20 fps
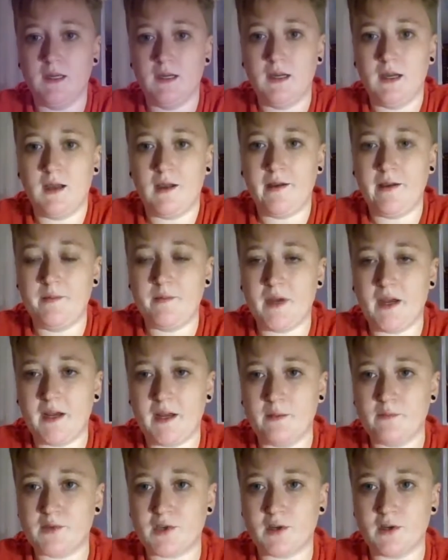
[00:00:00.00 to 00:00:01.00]
Hi, my
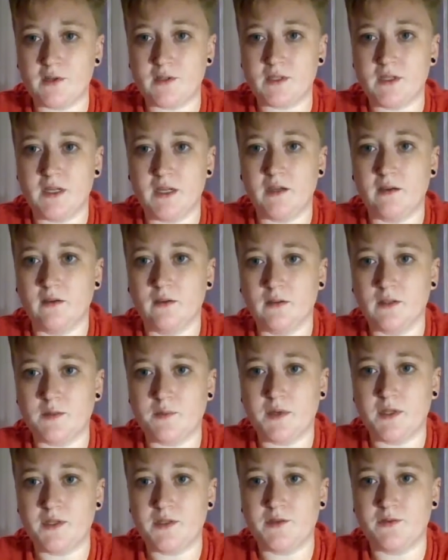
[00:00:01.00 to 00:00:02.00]
name's Kristen Eagles. My
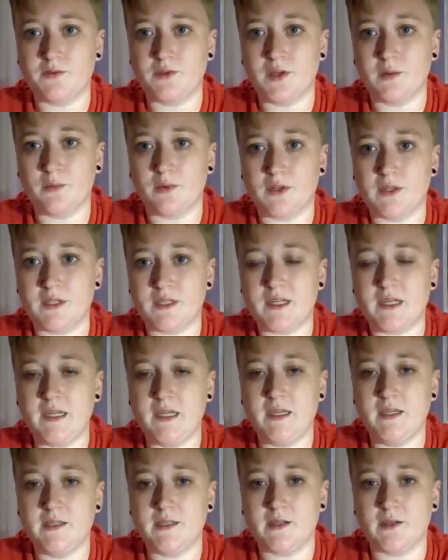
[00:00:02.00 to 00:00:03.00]
student number is
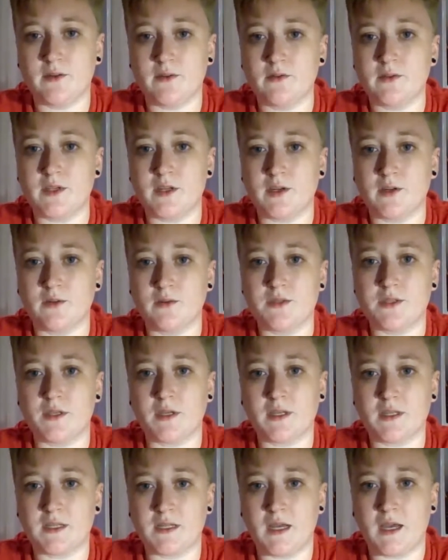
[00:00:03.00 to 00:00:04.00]

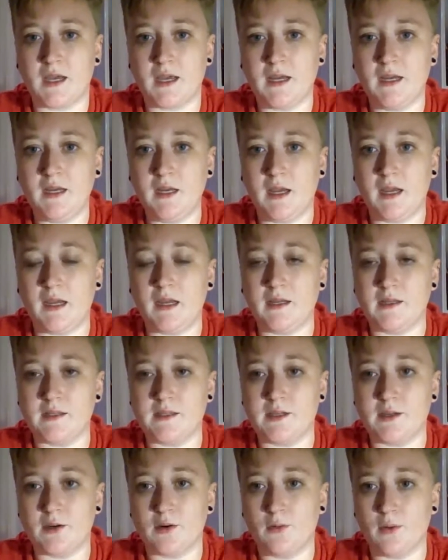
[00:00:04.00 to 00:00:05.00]

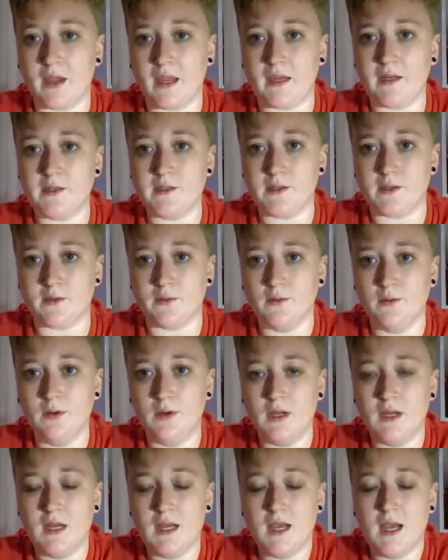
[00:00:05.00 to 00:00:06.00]
T00698082.
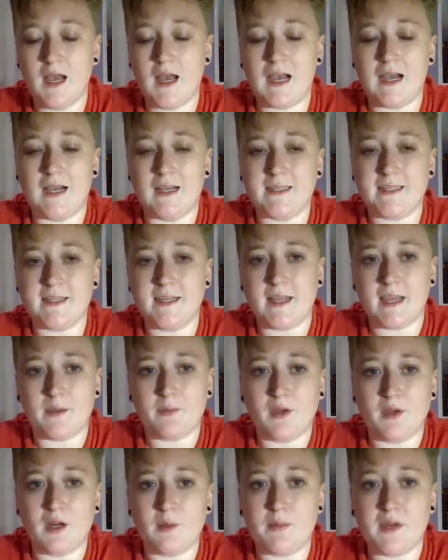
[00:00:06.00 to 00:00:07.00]
Today I'm
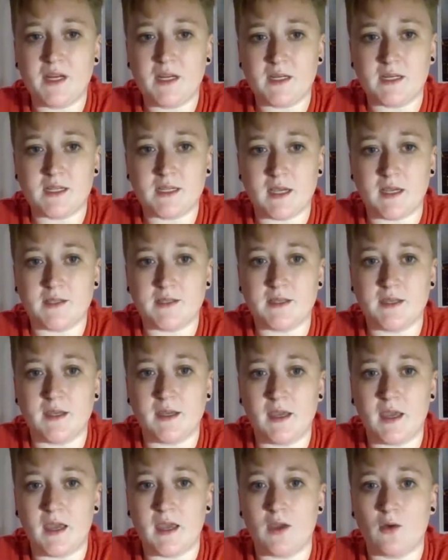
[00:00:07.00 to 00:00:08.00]
going to be discussing
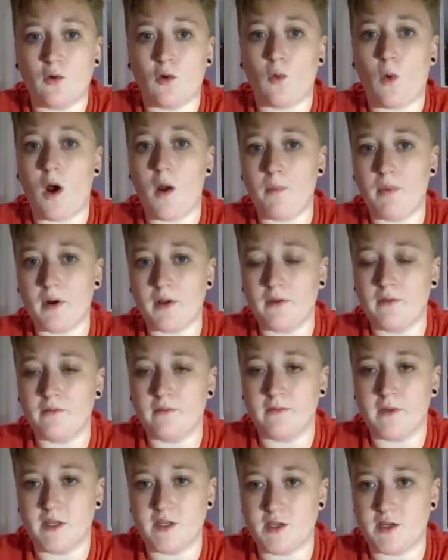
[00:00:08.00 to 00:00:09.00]
a cooperative
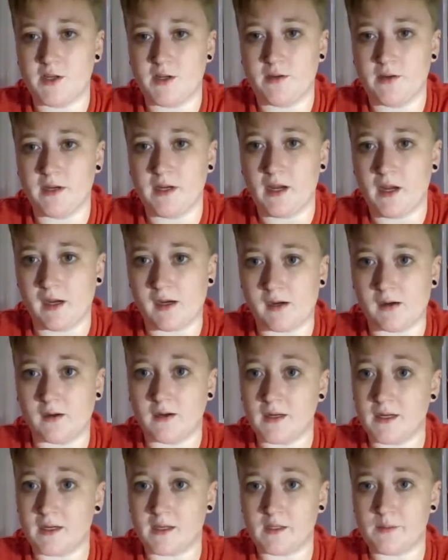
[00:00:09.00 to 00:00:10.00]
veterinary care
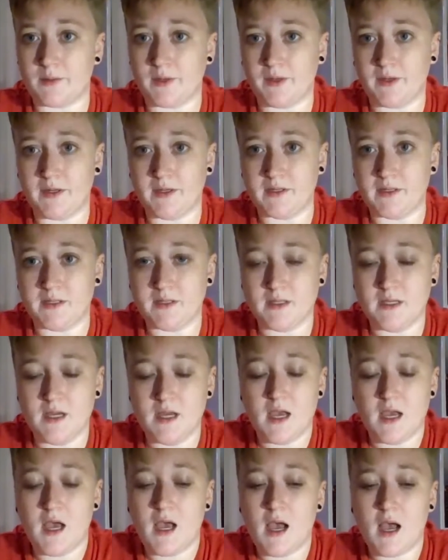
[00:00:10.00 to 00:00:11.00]
experience.
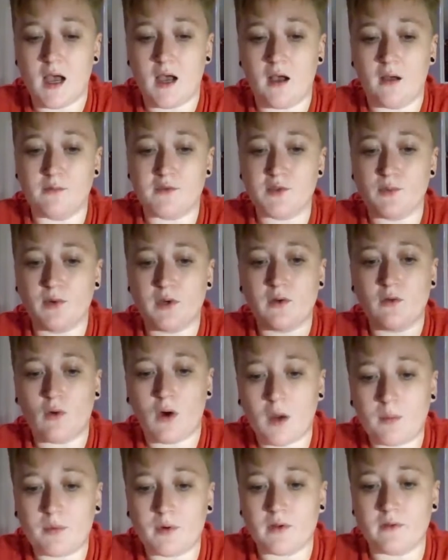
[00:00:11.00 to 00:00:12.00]
So what
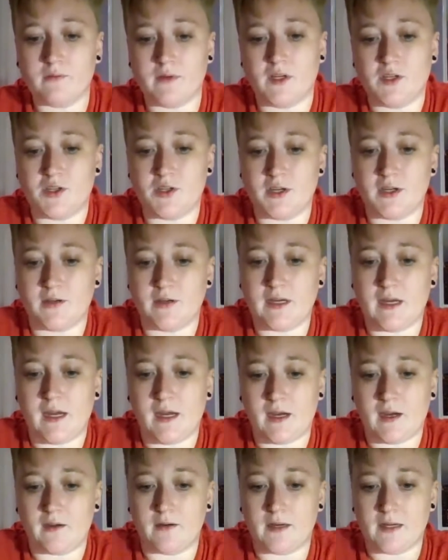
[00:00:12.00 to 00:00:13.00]
cooperative veterinary
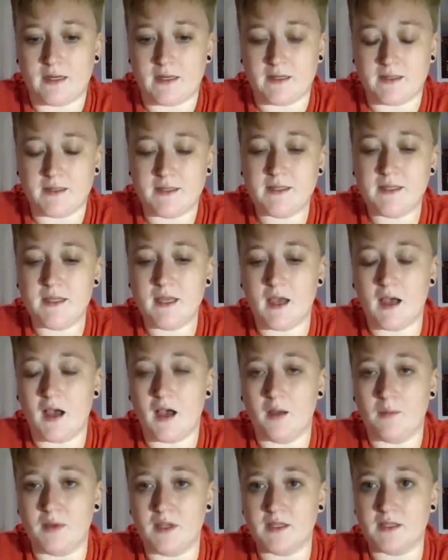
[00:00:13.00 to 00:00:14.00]
care is,
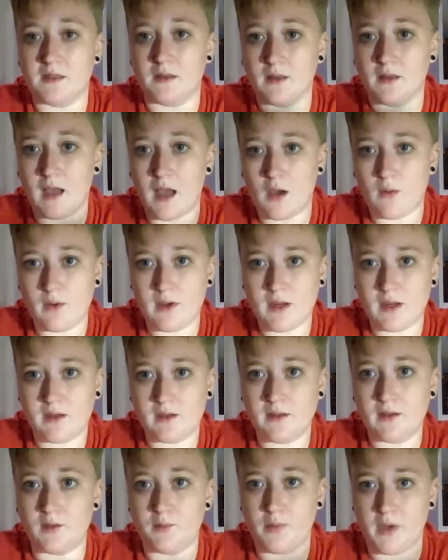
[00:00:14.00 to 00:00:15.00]
it's allowing
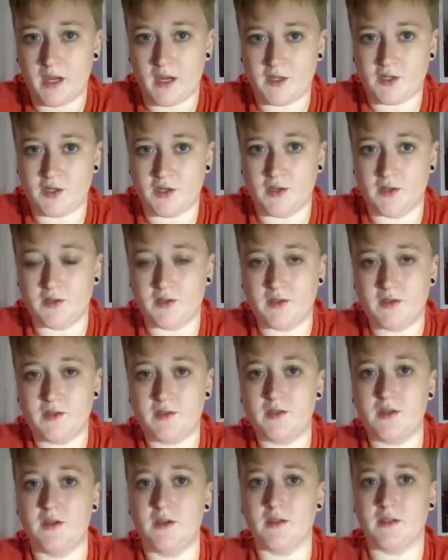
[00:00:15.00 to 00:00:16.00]
the patients
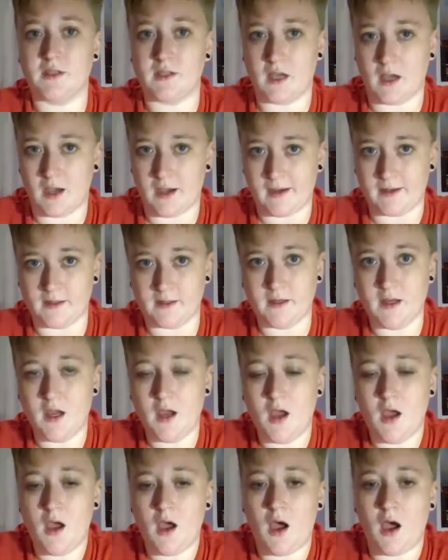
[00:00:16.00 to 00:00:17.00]
to decide
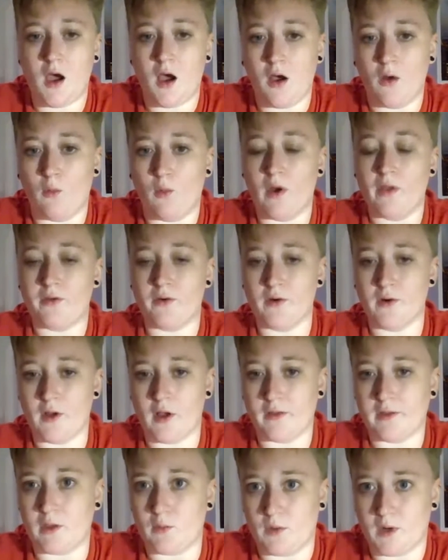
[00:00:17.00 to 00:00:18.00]
whether or not
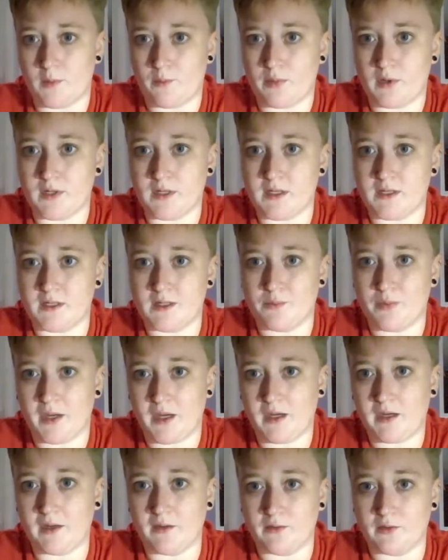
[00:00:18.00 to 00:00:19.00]
they want to
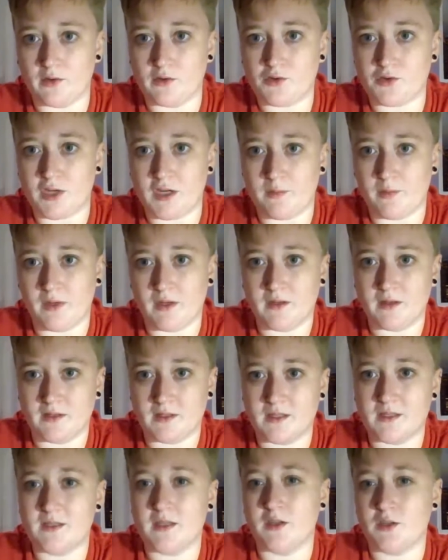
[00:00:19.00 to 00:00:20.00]
participate in their treatment. It's
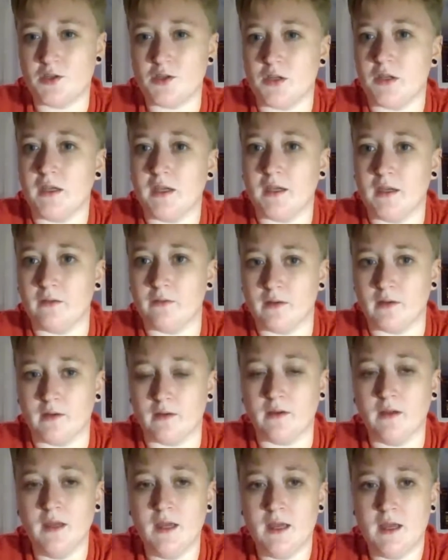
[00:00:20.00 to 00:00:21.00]
essentially
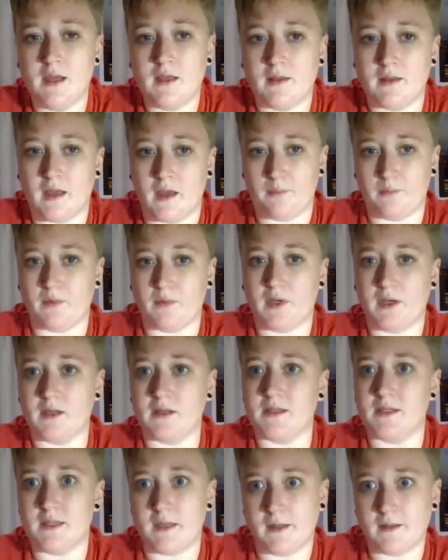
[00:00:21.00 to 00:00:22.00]
giving them
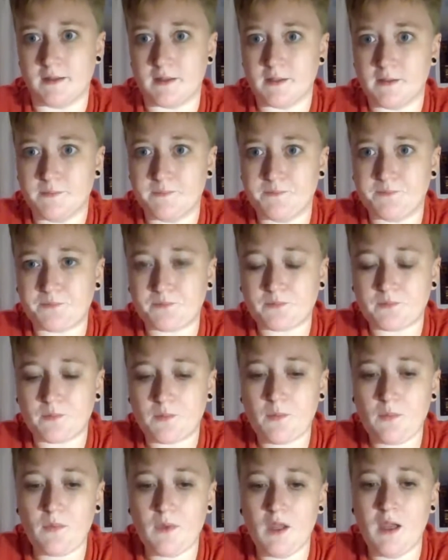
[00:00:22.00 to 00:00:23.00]
consent.
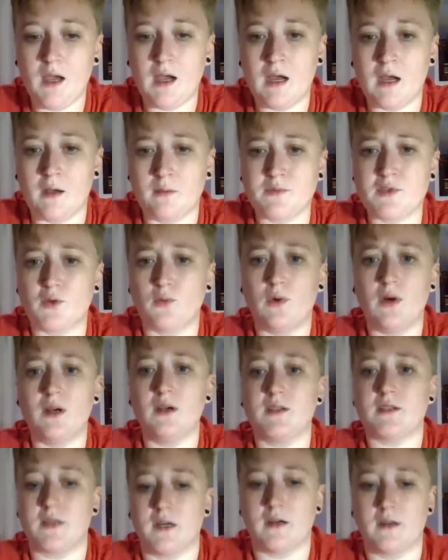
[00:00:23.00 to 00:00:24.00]
So where it
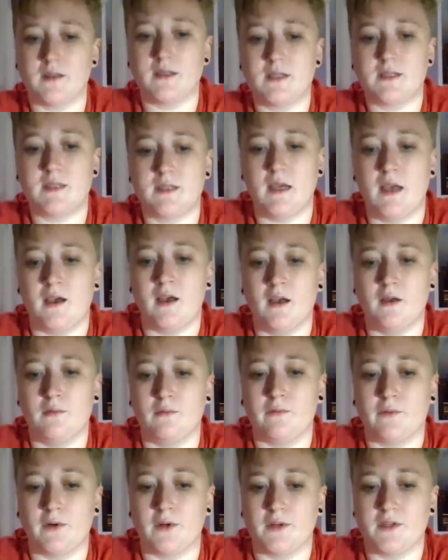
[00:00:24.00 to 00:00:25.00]
starts
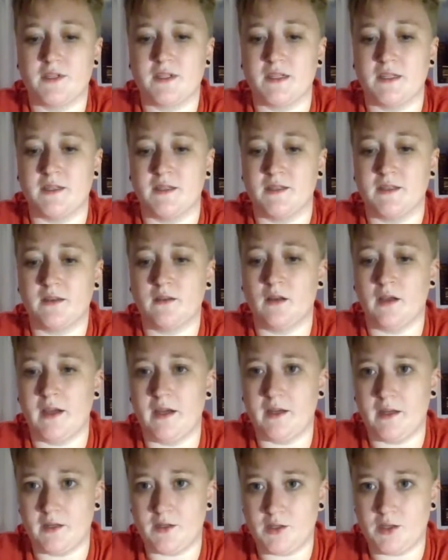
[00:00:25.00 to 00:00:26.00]
first is client
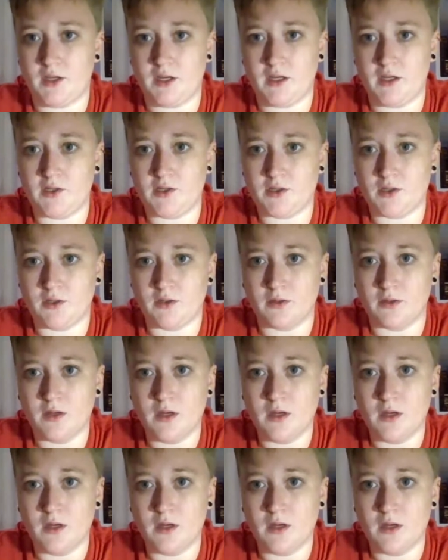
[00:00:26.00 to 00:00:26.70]
education.